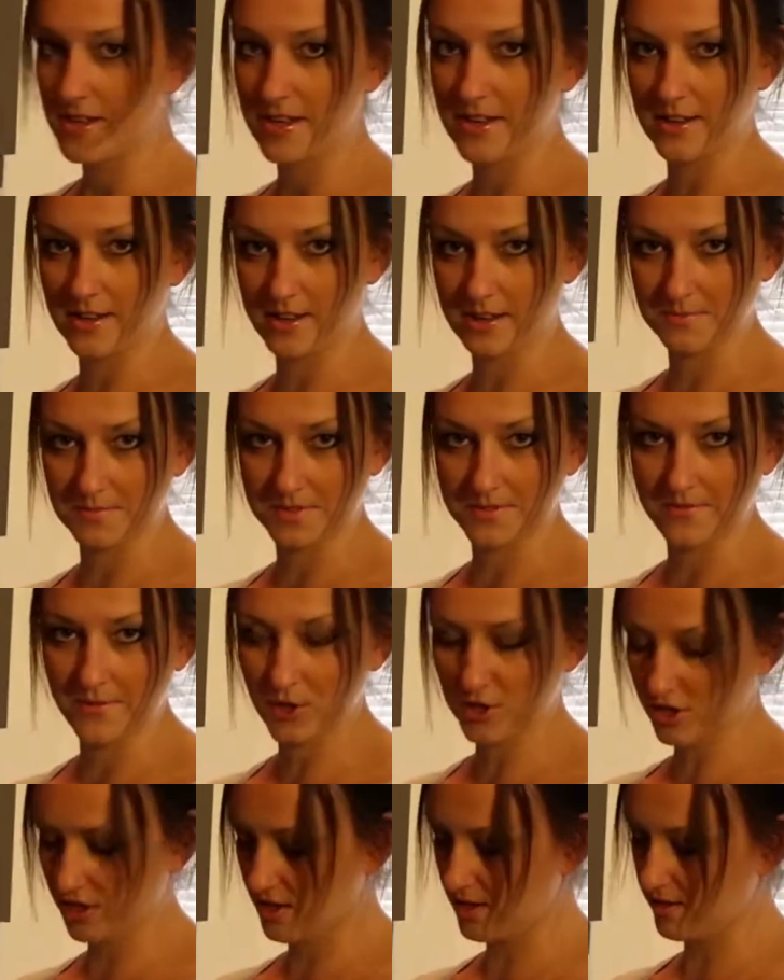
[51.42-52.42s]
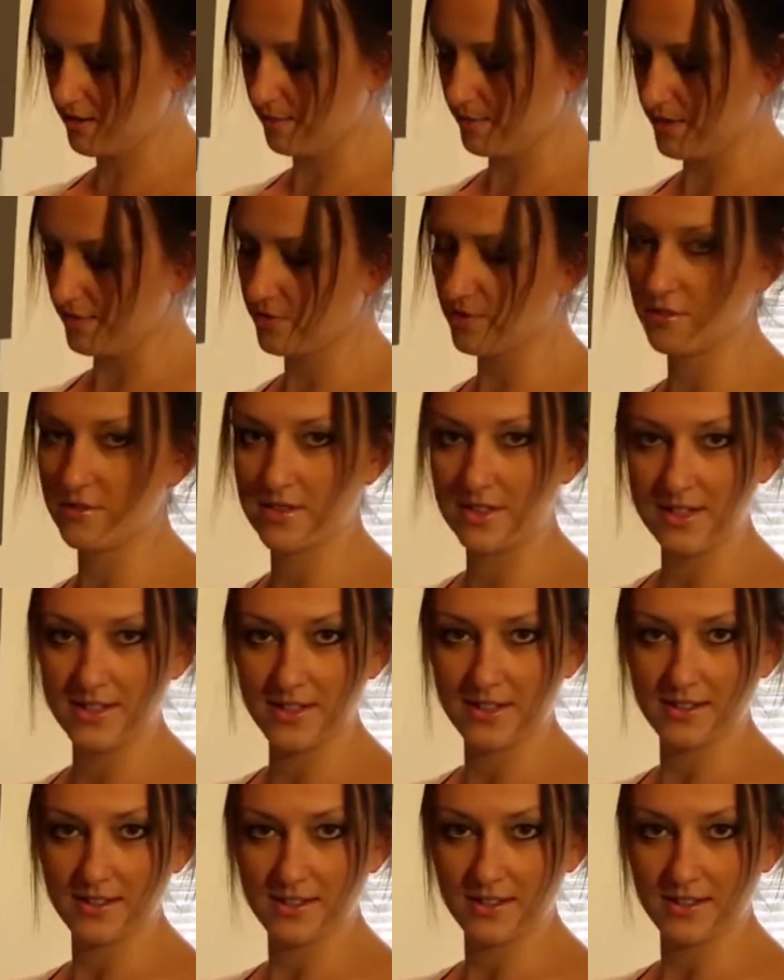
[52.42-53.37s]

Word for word: here comes the vodka. We've got the